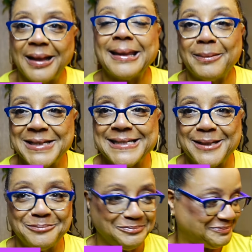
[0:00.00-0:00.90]
Let me
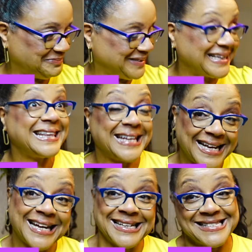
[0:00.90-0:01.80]
see.
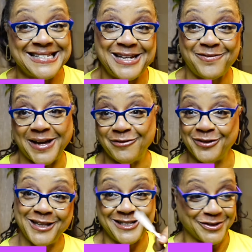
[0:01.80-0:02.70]
Let us see if I
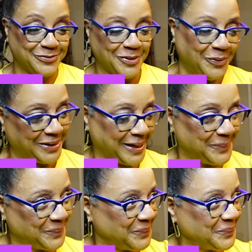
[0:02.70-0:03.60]
really do. Okay.
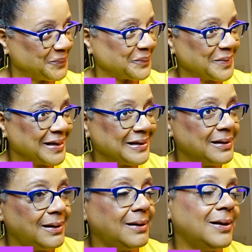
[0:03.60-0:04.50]

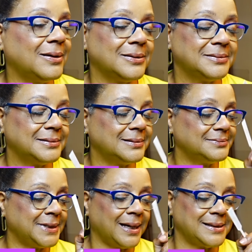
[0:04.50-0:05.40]
Ah,
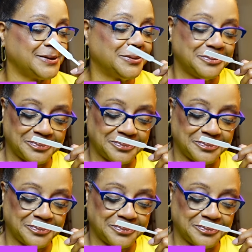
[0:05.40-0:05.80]
yeah, I do.